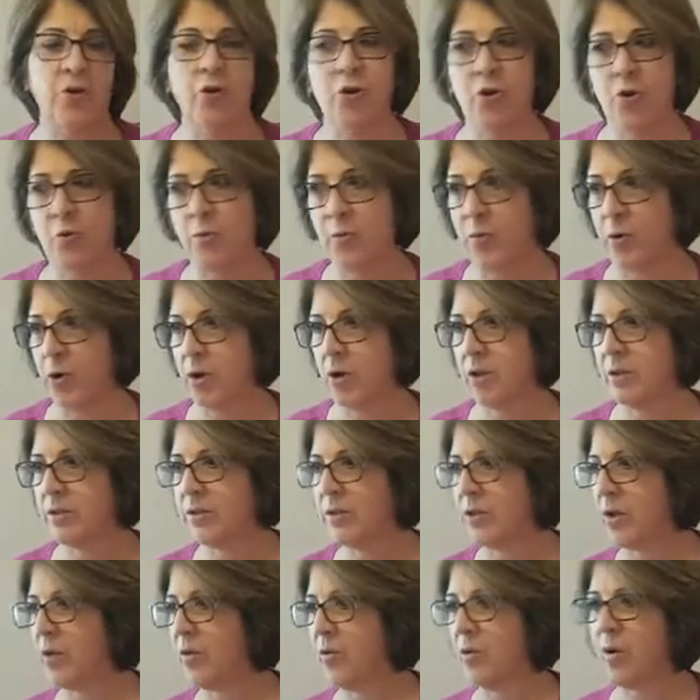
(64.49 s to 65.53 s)
book.
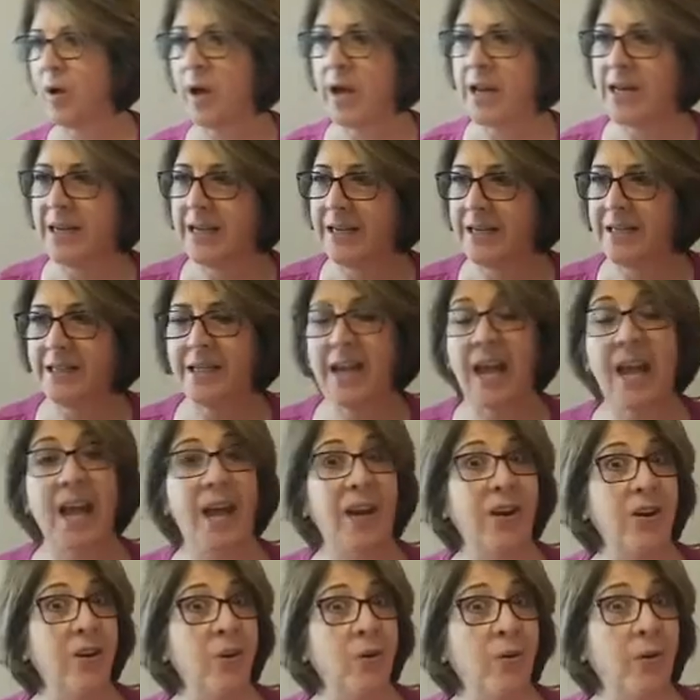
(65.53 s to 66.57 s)
So I needed to add
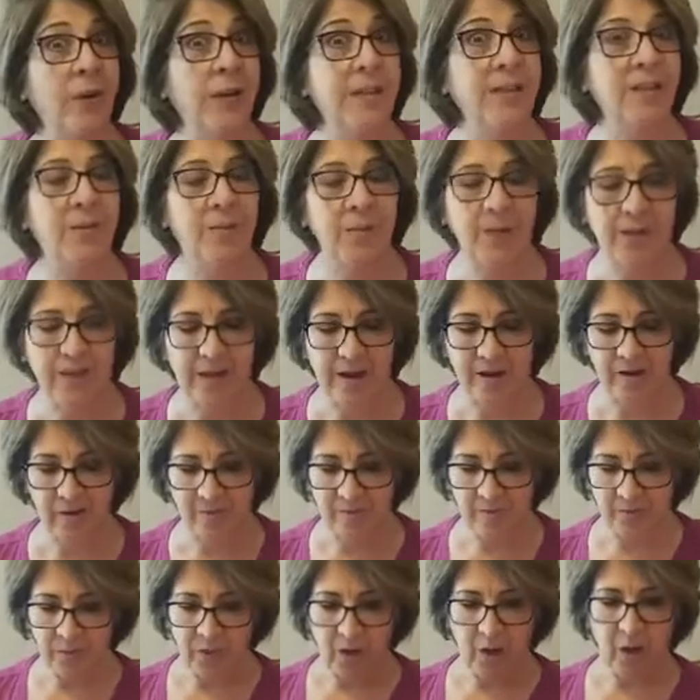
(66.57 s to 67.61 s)
a new recipe there.
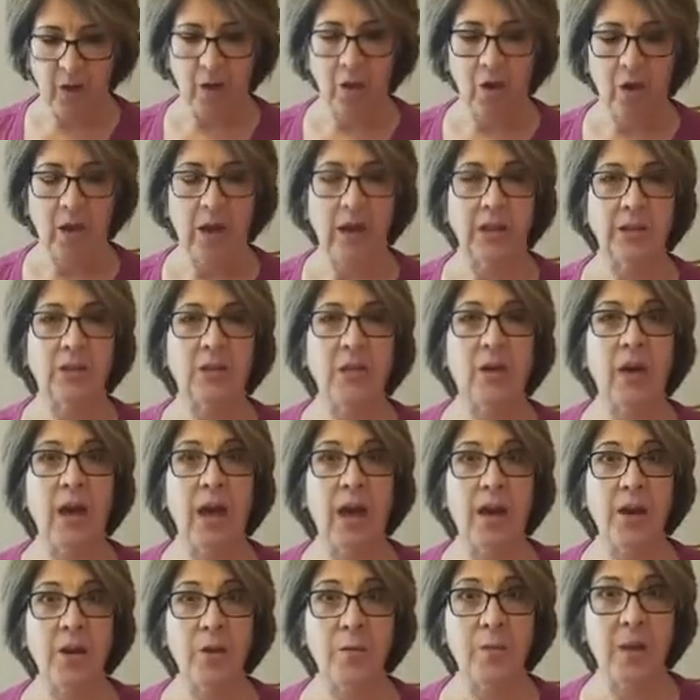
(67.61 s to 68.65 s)
Okay, so
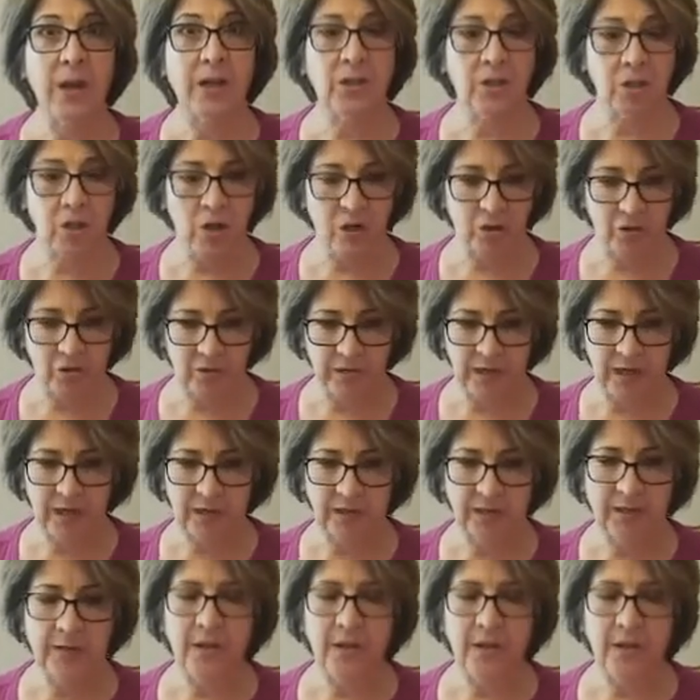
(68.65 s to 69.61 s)
how do you make dog treats?